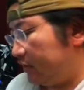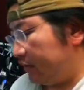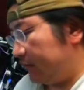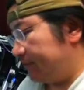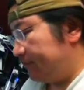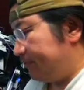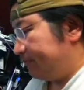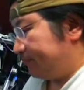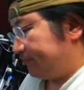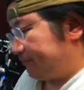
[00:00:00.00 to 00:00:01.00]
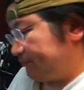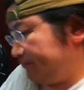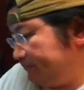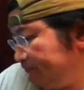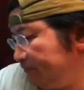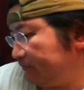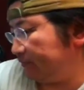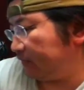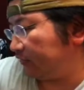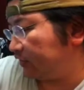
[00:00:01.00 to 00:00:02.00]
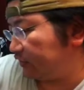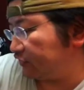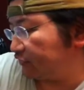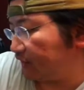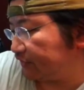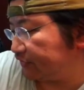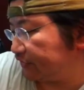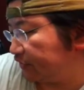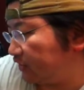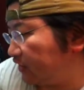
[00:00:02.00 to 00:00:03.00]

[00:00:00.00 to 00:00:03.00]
Um, the interface,